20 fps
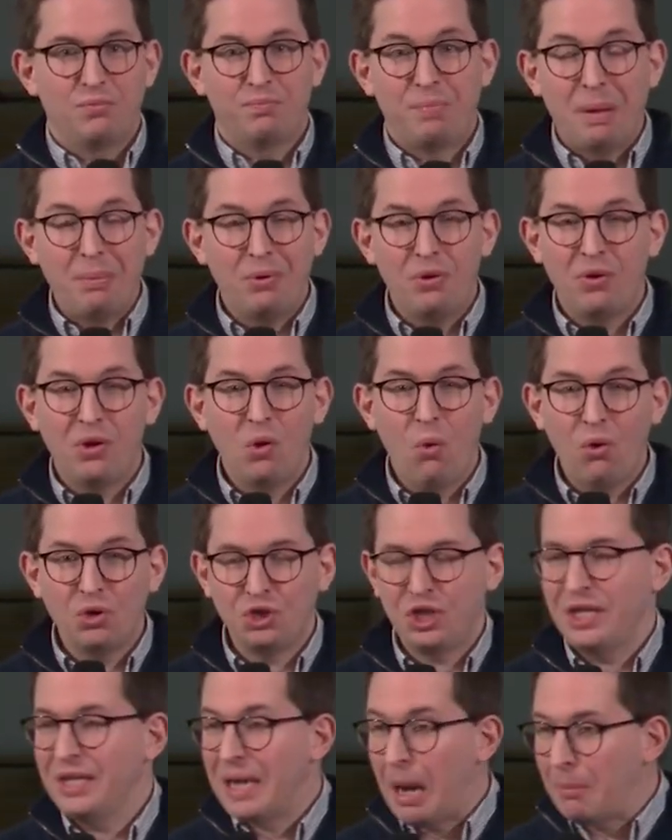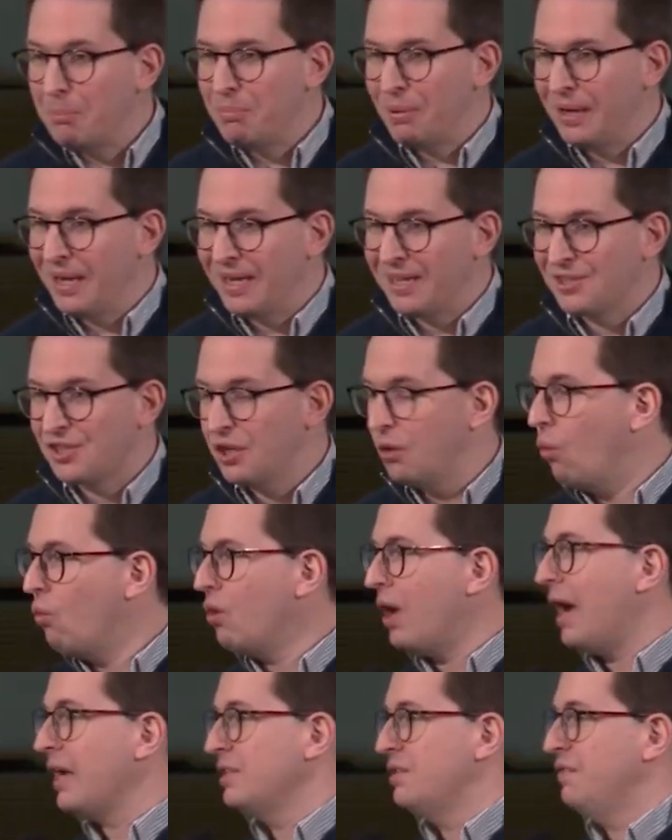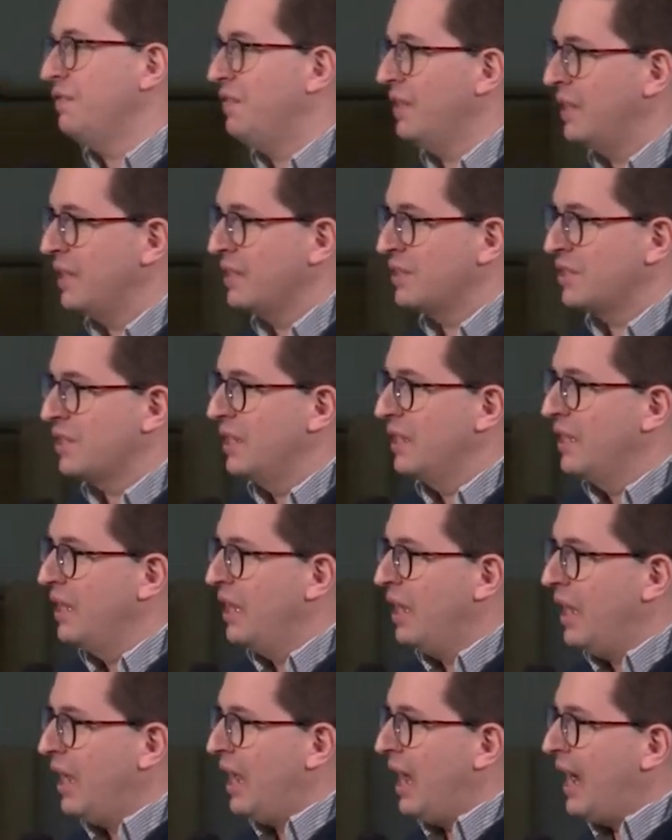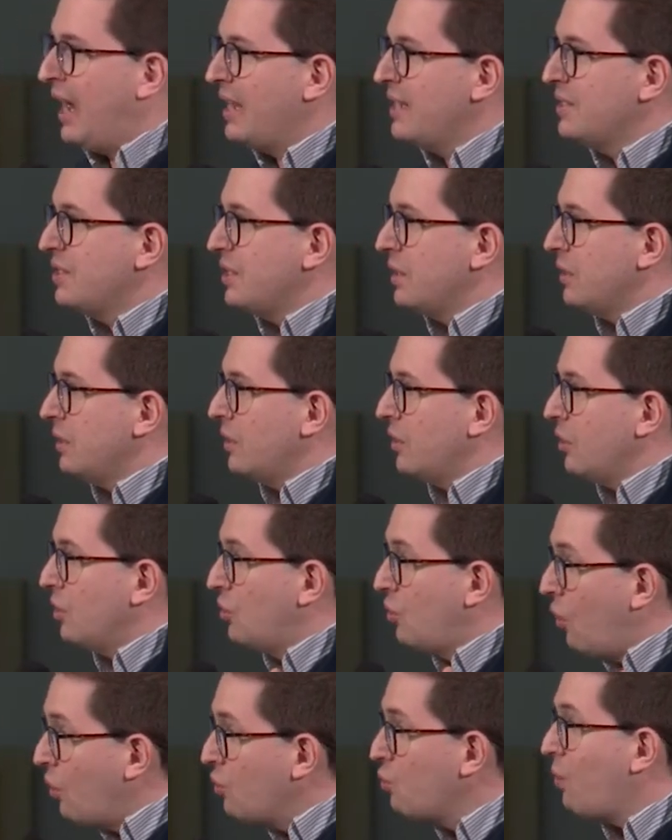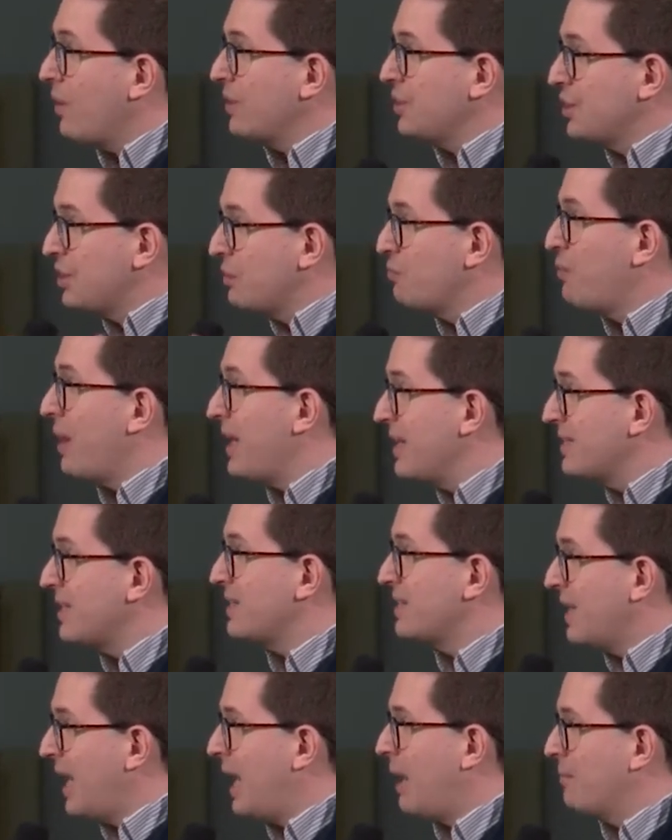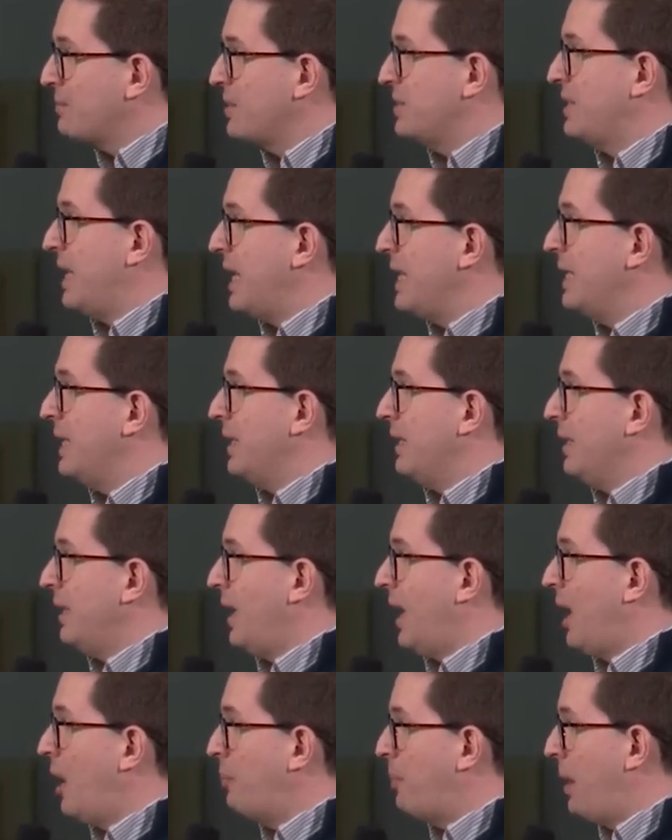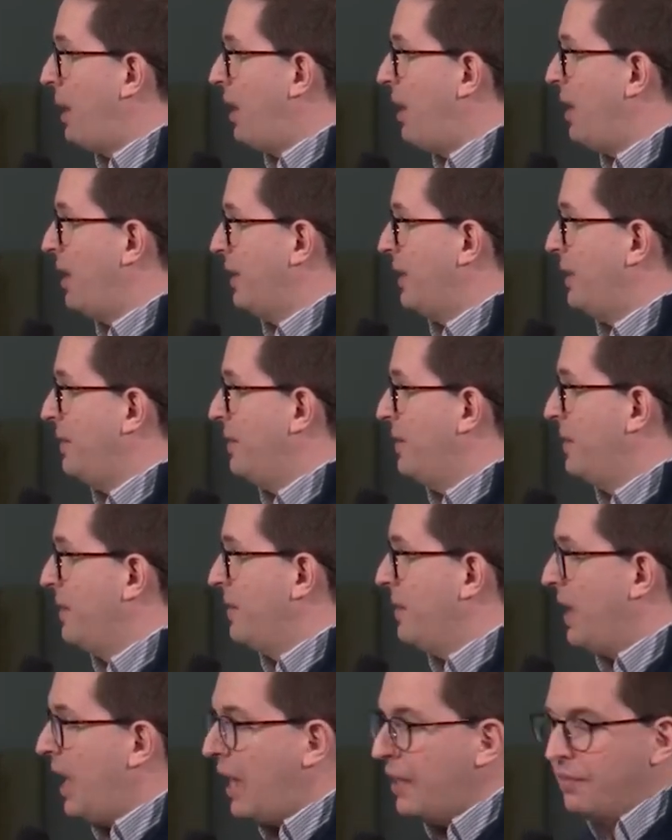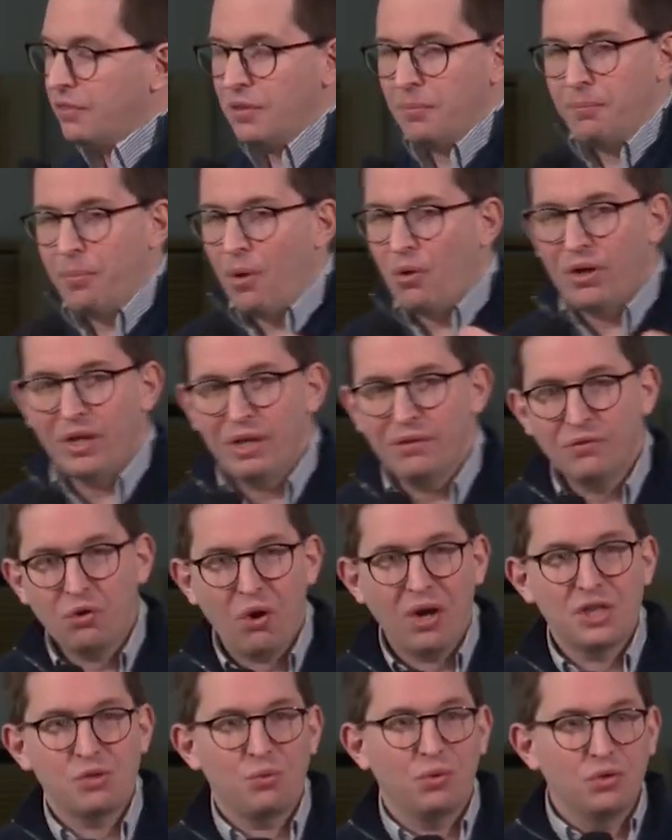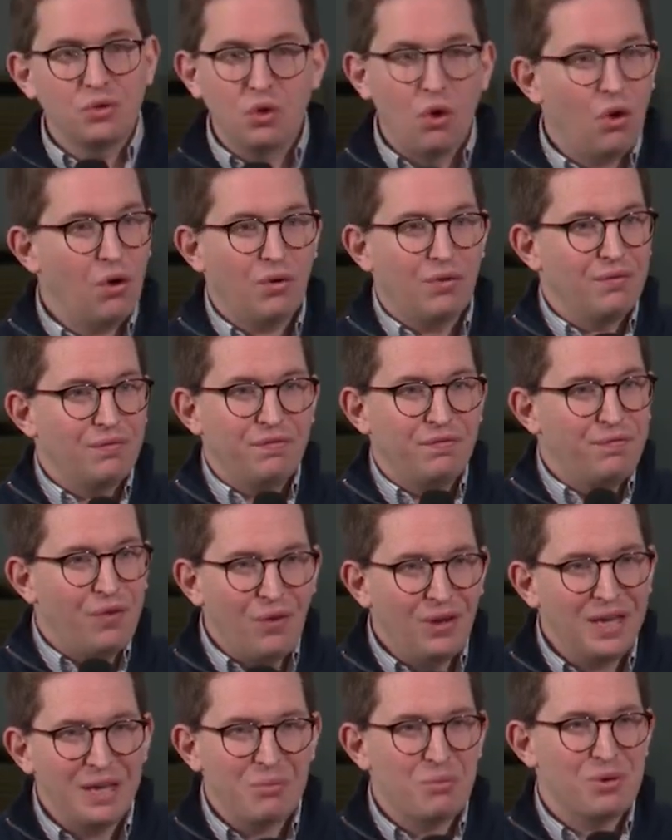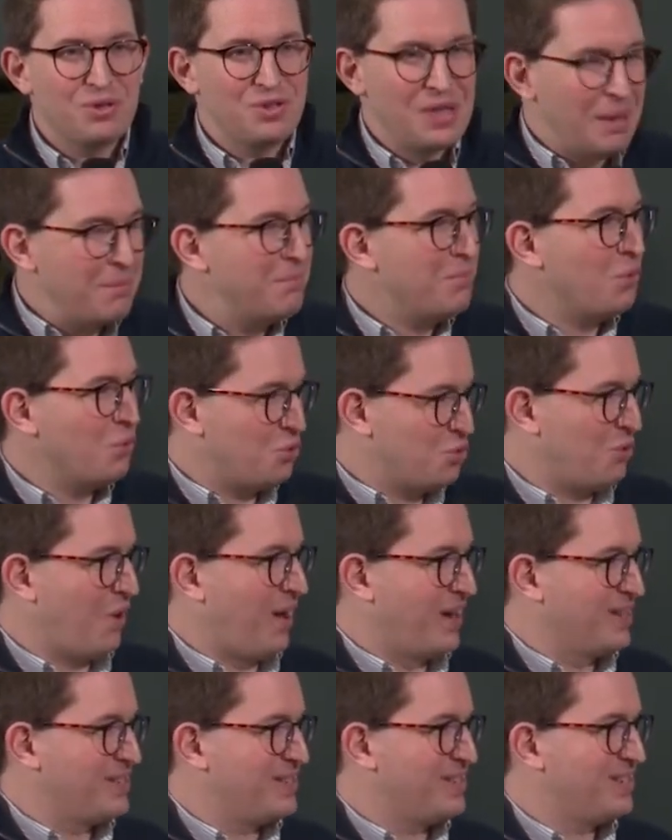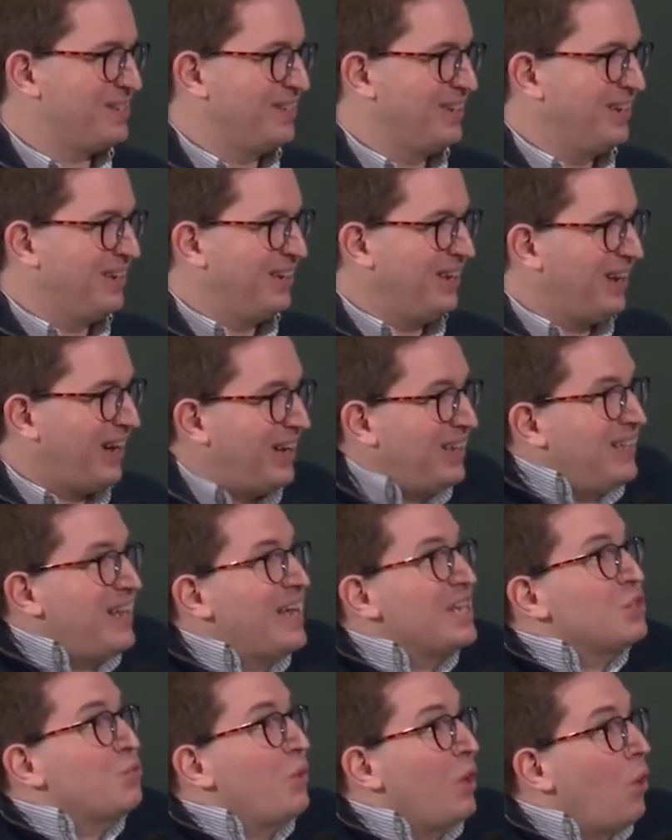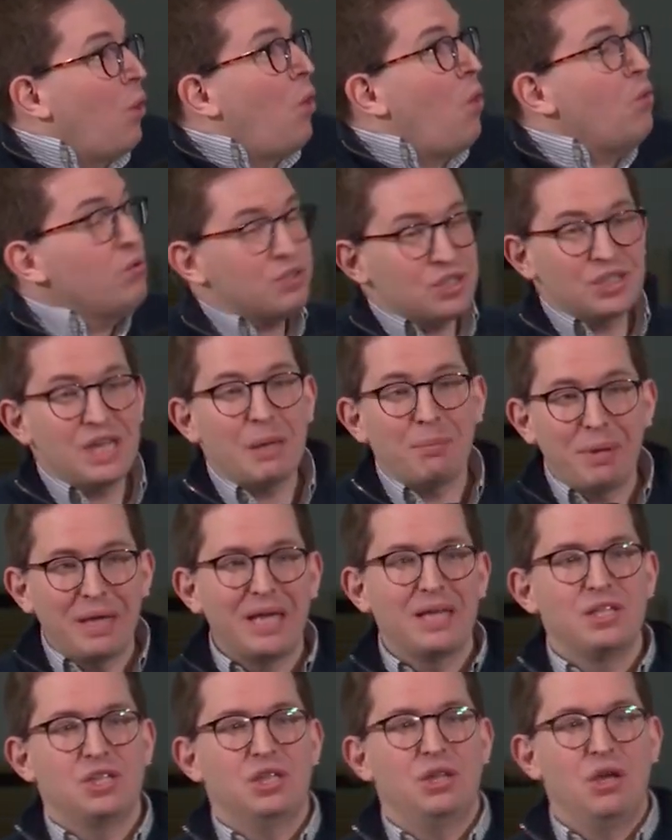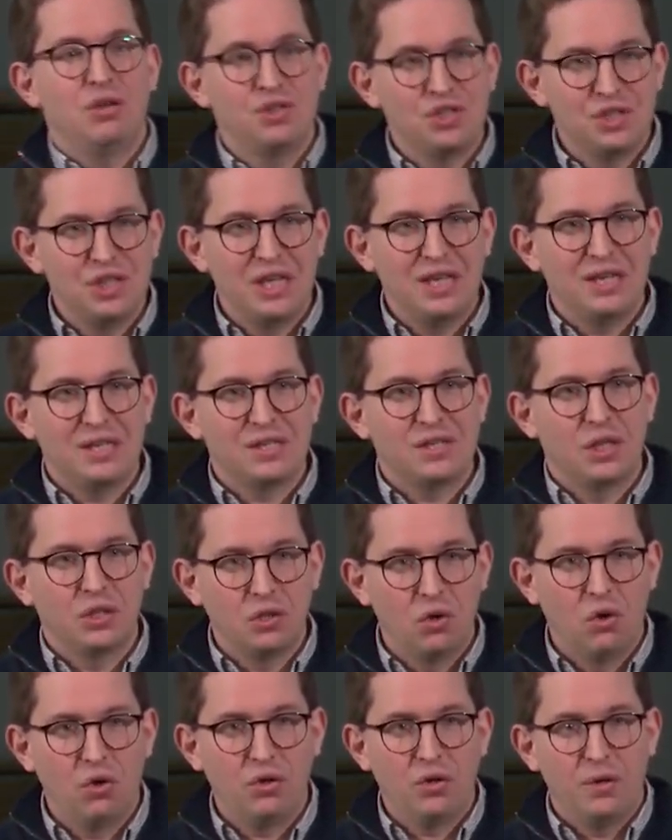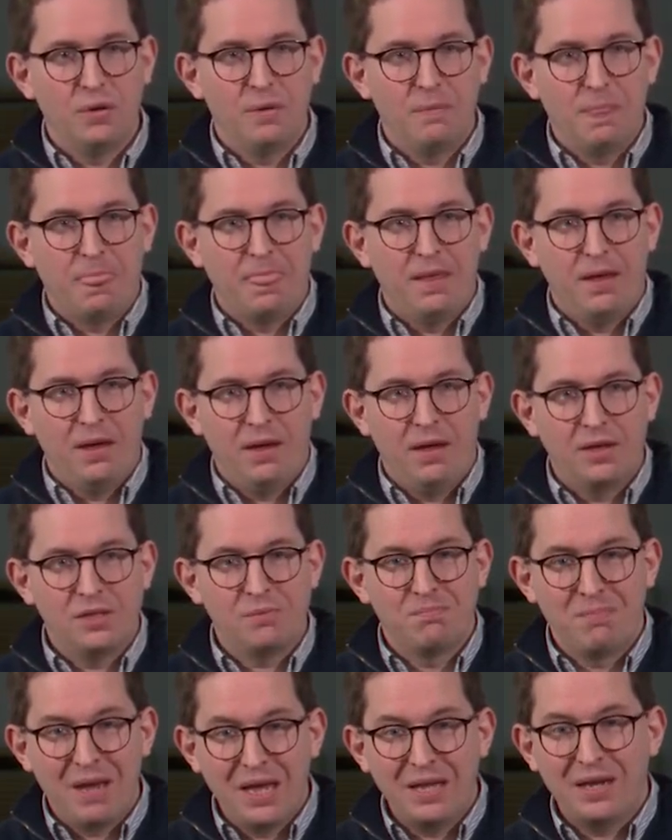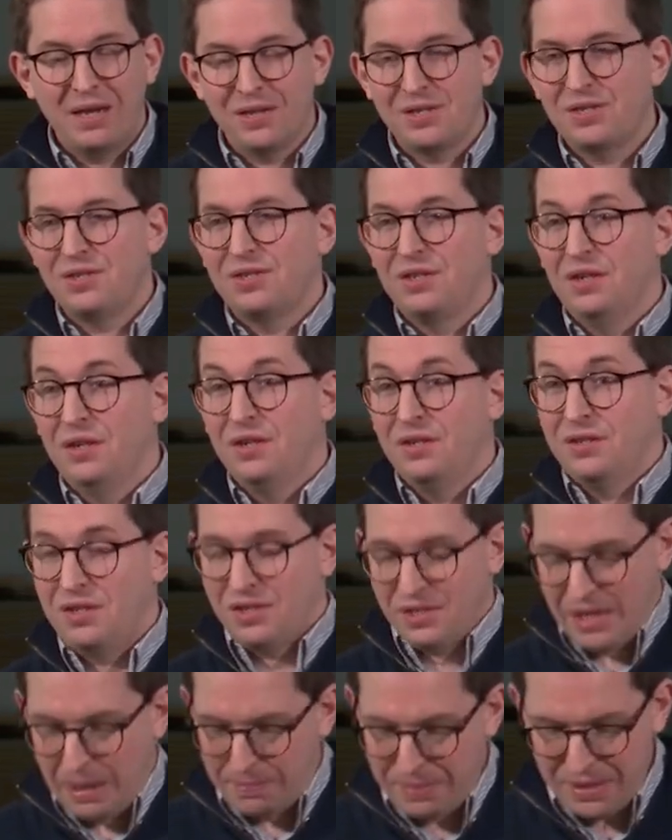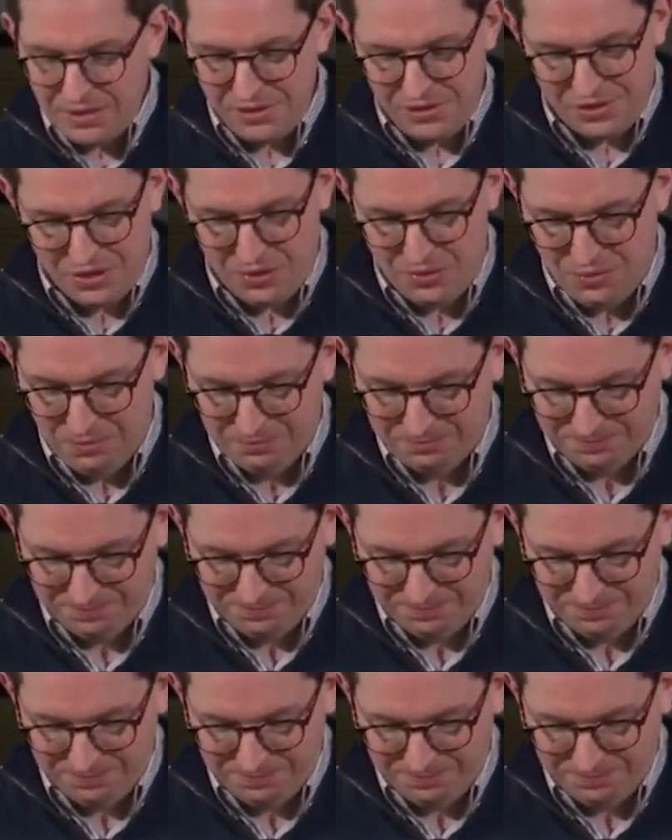people who are launching companies and all kinds of things. And God wants to raise us up to take our part. And the body of Christ will not fully resemble Christ unless we're all stepping into those things that God has made us to step into.